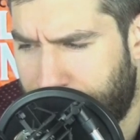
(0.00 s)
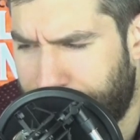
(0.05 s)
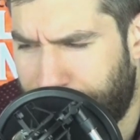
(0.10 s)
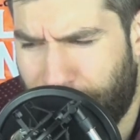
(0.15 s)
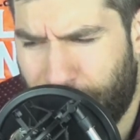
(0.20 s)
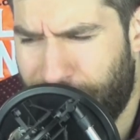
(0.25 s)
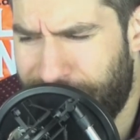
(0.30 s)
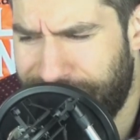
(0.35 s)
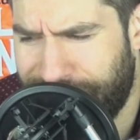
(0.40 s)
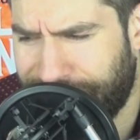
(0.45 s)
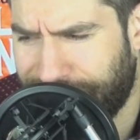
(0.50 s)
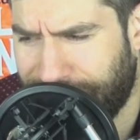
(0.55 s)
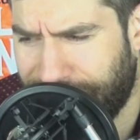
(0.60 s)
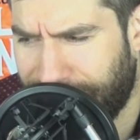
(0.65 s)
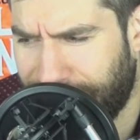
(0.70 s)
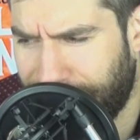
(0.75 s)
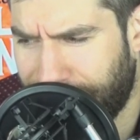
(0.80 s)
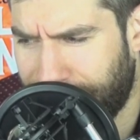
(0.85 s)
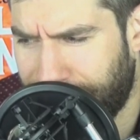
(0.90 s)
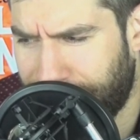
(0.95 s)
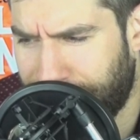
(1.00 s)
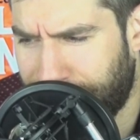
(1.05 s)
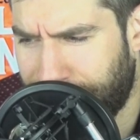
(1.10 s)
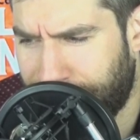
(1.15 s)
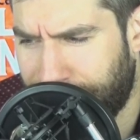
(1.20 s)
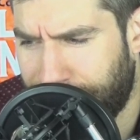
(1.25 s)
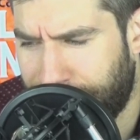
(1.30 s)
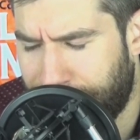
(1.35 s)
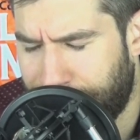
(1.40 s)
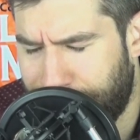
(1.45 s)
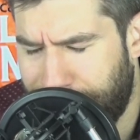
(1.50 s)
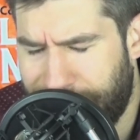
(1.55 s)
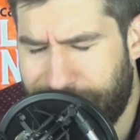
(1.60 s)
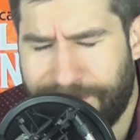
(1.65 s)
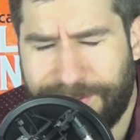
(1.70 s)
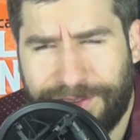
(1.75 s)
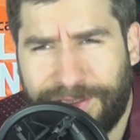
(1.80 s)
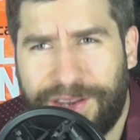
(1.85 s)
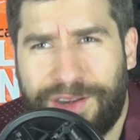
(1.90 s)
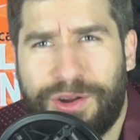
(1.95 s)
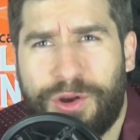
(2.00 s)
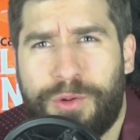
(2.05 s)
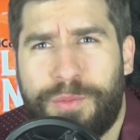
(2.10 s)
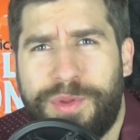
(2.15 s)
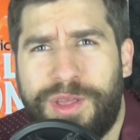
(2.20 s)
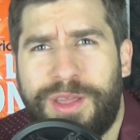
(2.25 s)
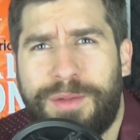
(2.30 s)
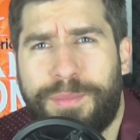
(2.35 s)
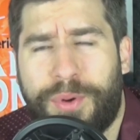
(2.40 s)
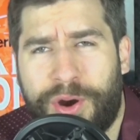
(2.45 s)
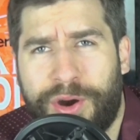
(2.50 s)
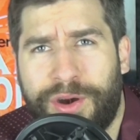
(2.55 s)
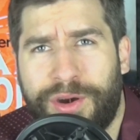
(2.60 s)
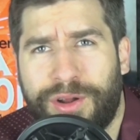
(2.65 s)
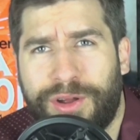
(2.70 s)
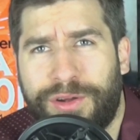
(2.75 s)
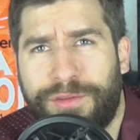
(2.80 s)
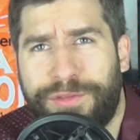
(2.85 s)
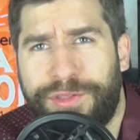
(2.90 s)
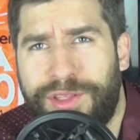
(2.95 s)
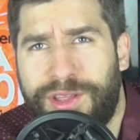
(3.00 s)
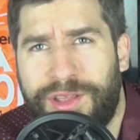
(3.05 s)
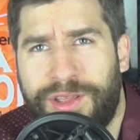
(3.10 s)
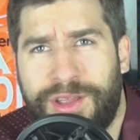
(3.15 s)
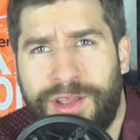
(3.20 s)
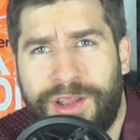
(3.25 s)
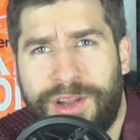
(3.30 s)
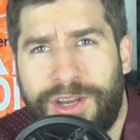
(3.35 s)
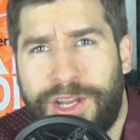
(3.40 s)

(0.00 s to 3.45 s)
But why is that? Because they know being part of the